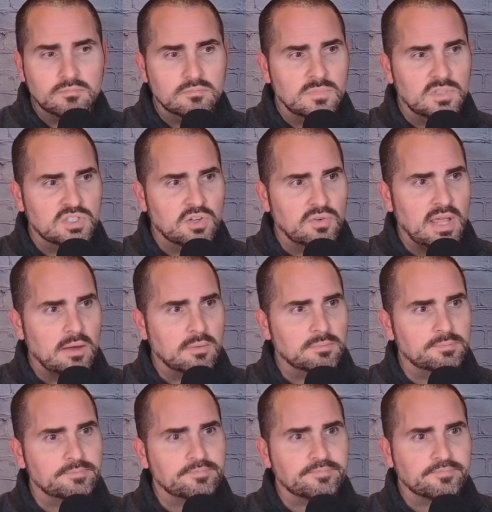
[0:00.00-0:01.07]
Let's go down.
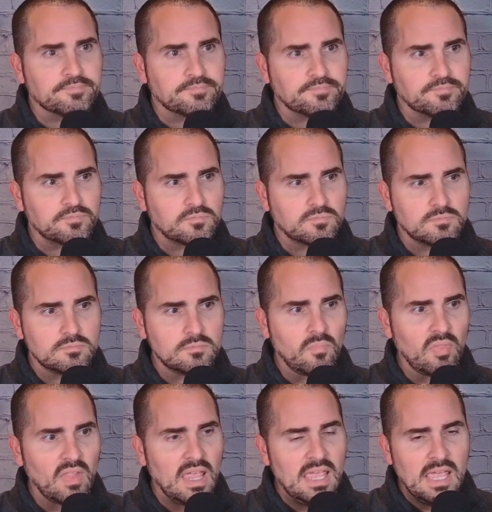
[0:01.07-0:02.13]

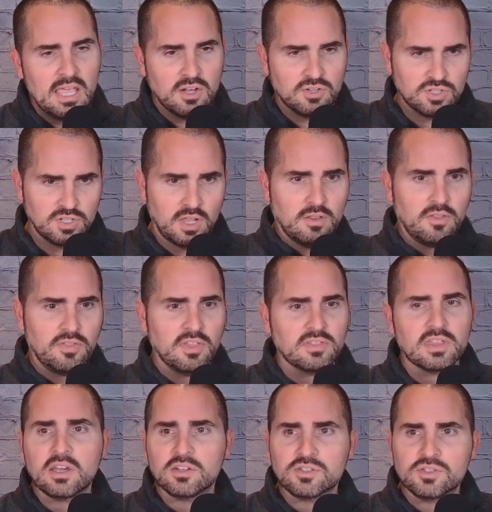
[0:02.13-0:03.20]
Here's another thing
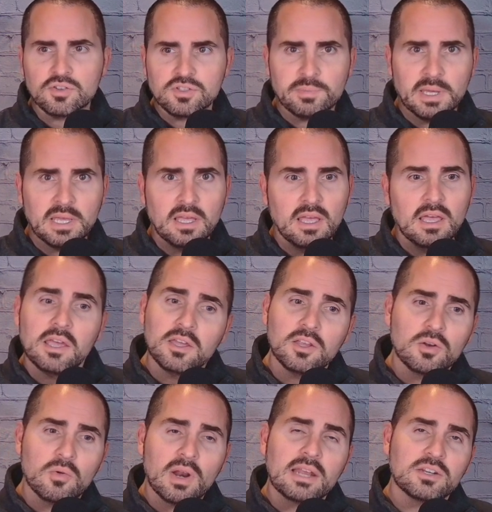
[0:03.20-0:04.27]
that concerns me. You know
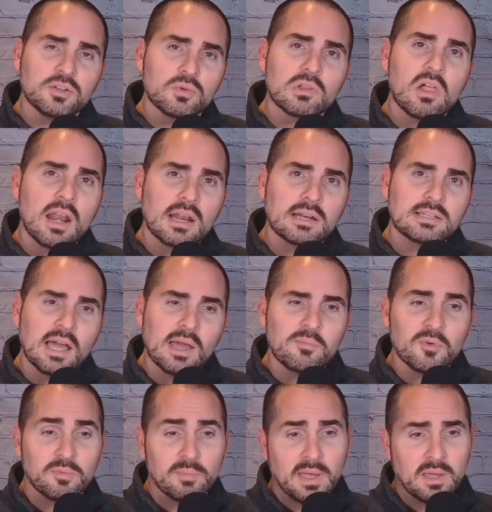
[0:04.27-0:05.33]
what I do a lot of the time
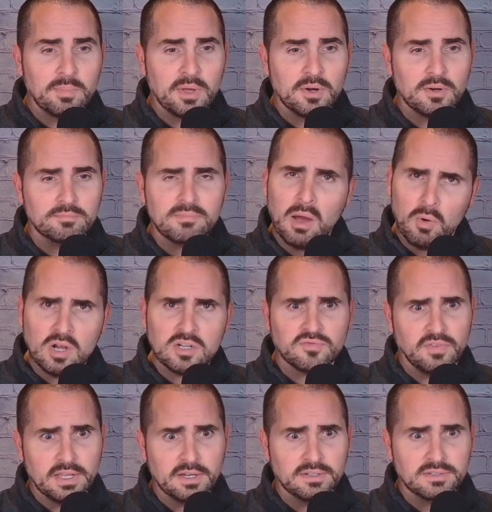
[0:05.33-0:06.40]
with my computer? I watch
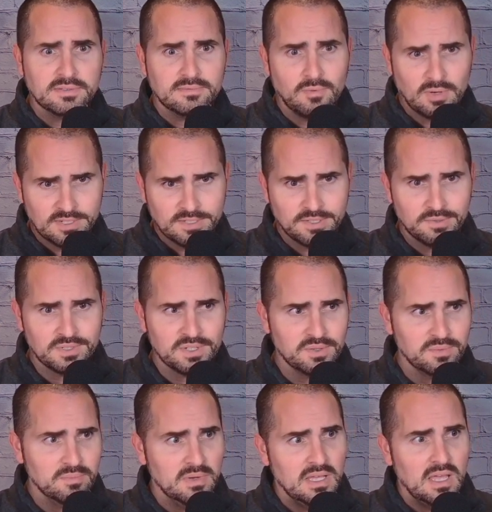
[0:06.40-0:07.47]
videos. I watch YouTube.